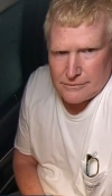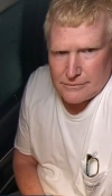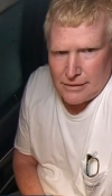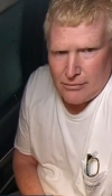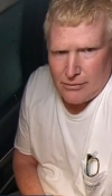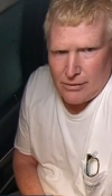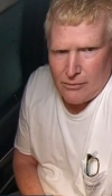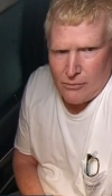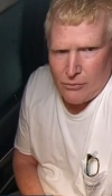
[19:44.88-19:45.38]
I,
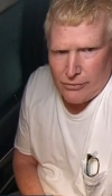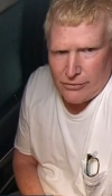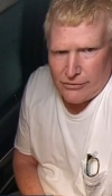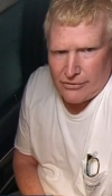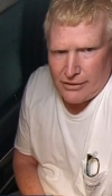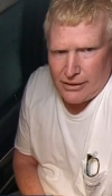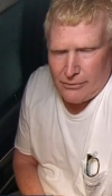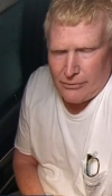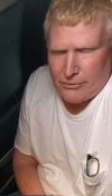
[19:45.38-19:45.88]
I want to
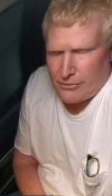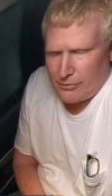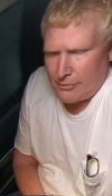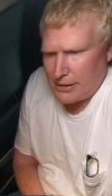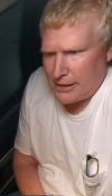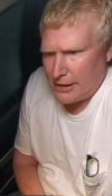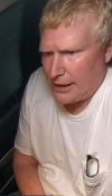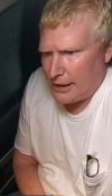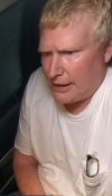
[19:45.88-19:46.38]
say it was a
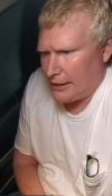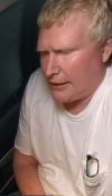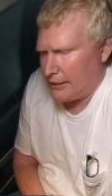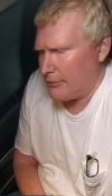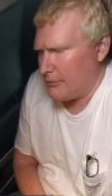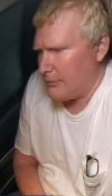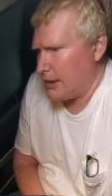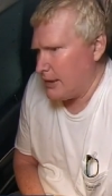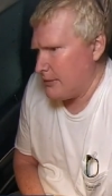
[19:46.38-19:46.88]
Benelli
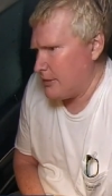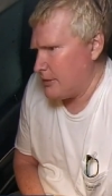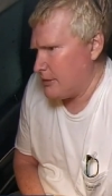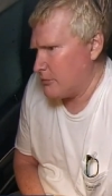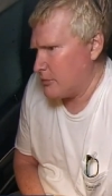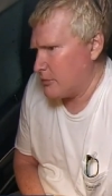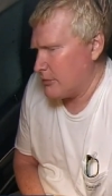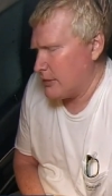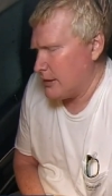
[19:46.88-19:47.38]
or maybe a
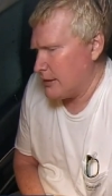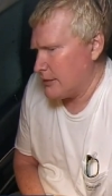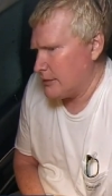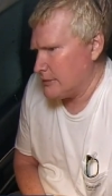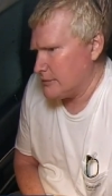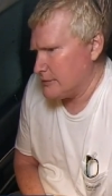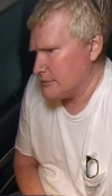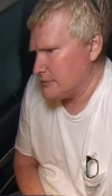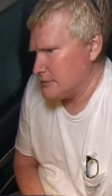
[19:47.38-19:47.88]

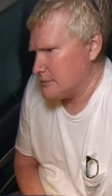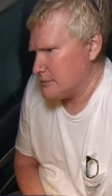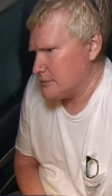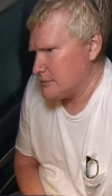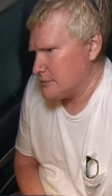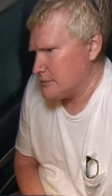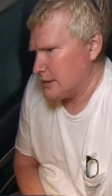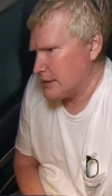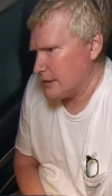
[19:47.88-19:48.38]
Beretta.
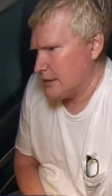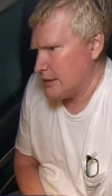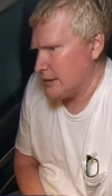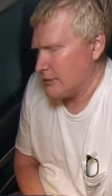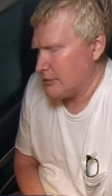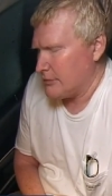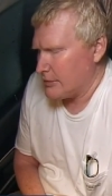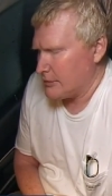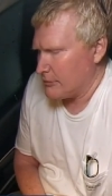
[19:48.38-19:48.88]
I
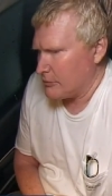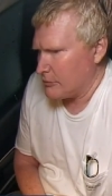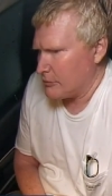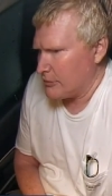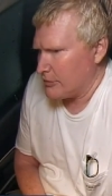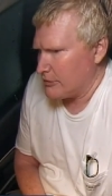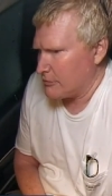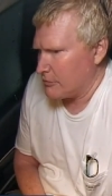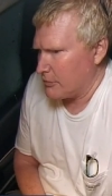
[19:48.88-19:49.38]
can't remember
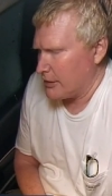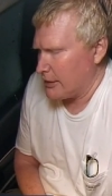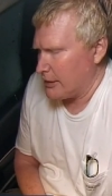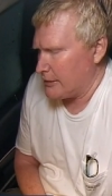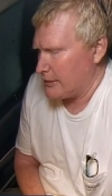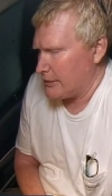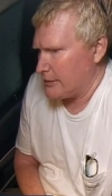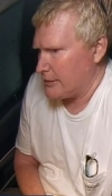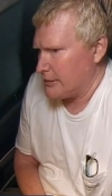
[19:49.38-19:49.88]
which
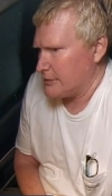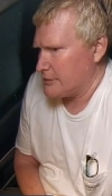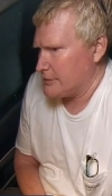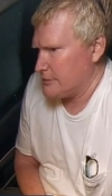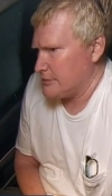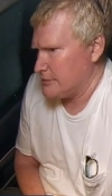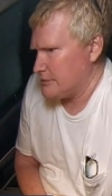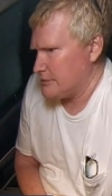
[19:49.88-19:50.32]
brand it is.